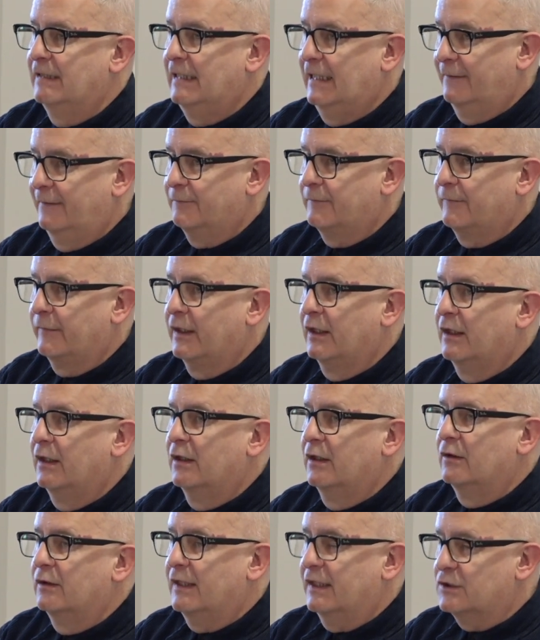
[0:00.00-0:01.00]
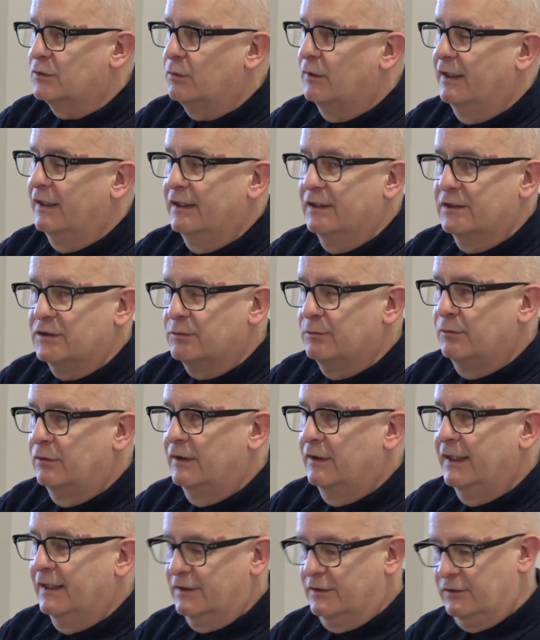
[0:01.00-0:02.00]
Yeah, that's why it
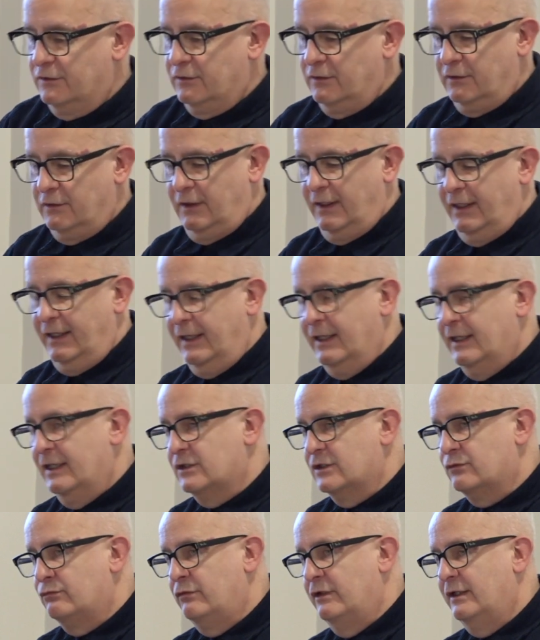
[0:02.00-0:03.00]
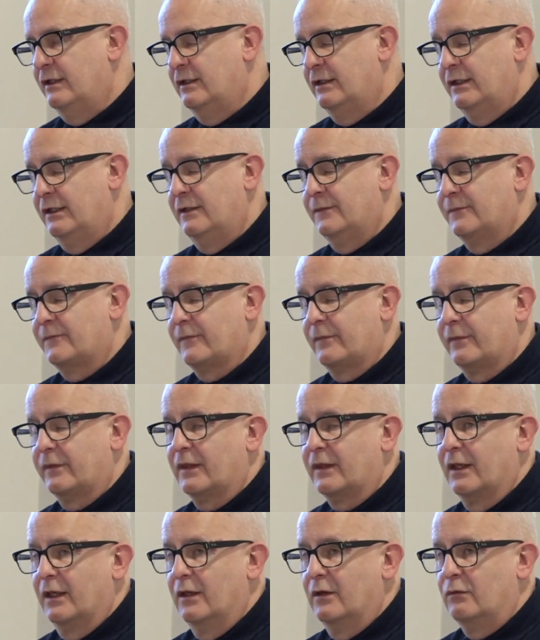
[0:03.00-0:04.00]
is really,
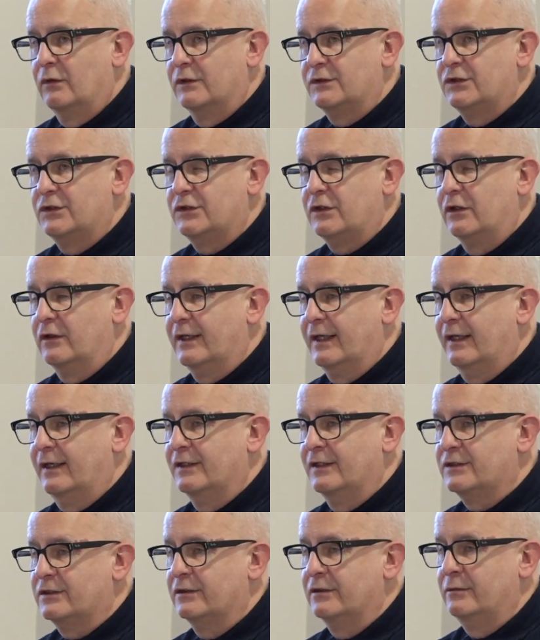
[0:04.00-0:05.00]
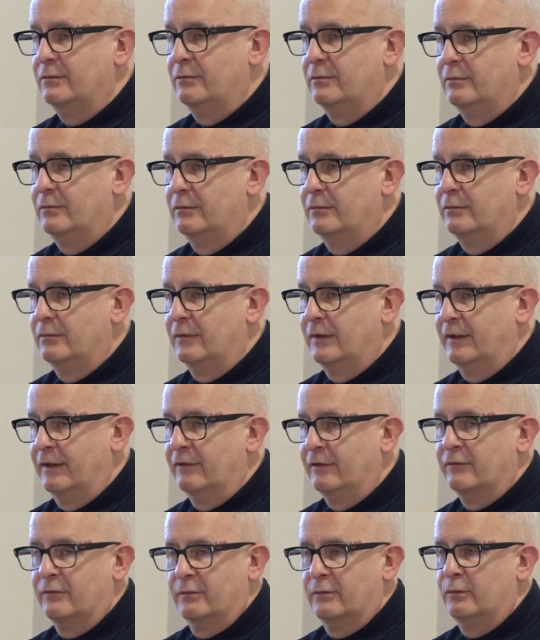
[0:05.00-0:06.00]
once you start getting into
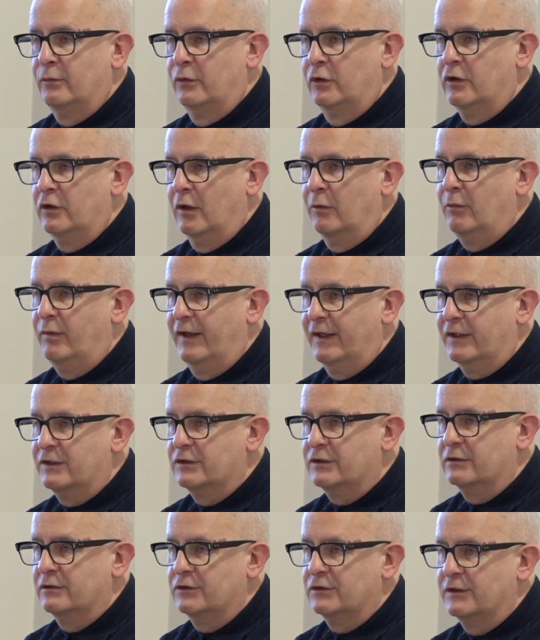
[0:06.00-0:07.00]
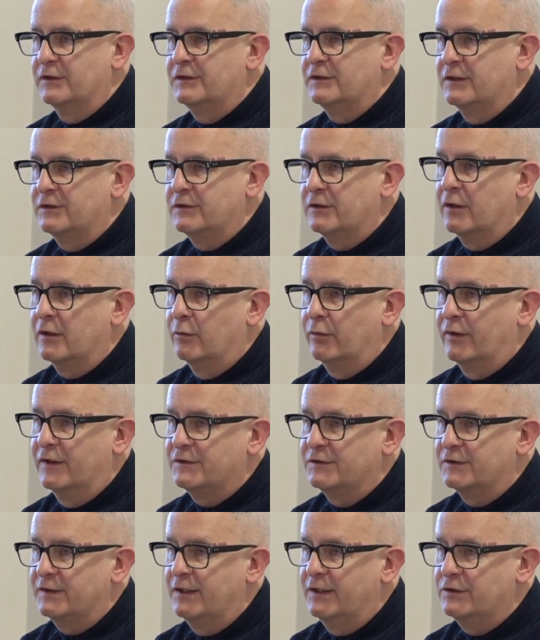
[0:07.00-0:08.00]
more complex statistical
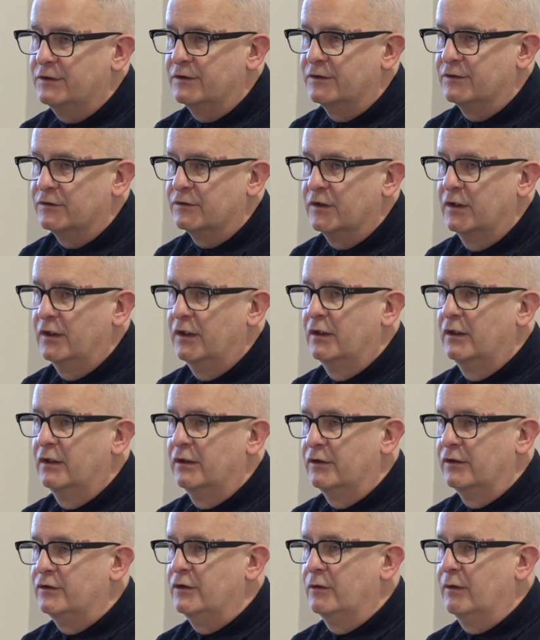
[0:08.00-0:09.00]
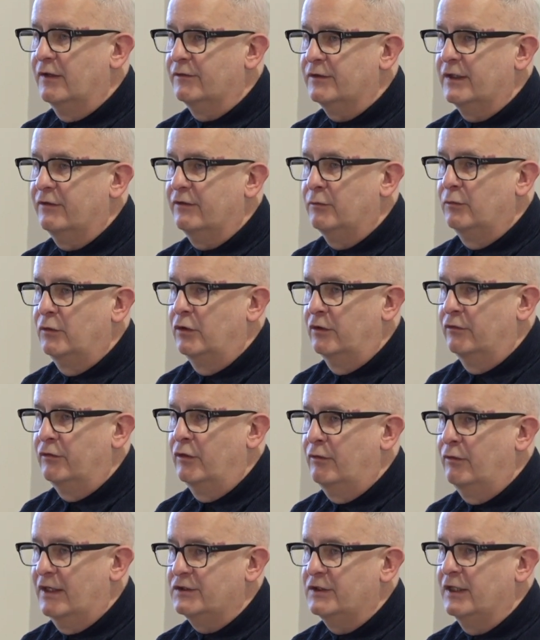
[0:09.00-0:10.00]
presentations, you do have to have more of a
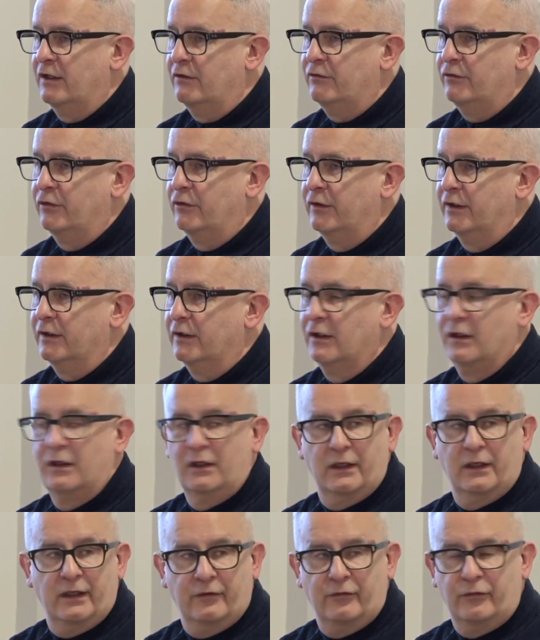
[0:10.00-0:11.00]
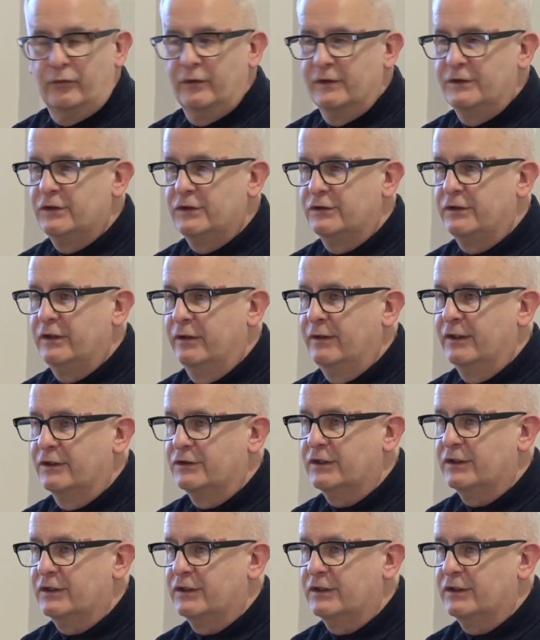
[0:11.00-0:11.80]
rationale for it. Yeah. If we're just doing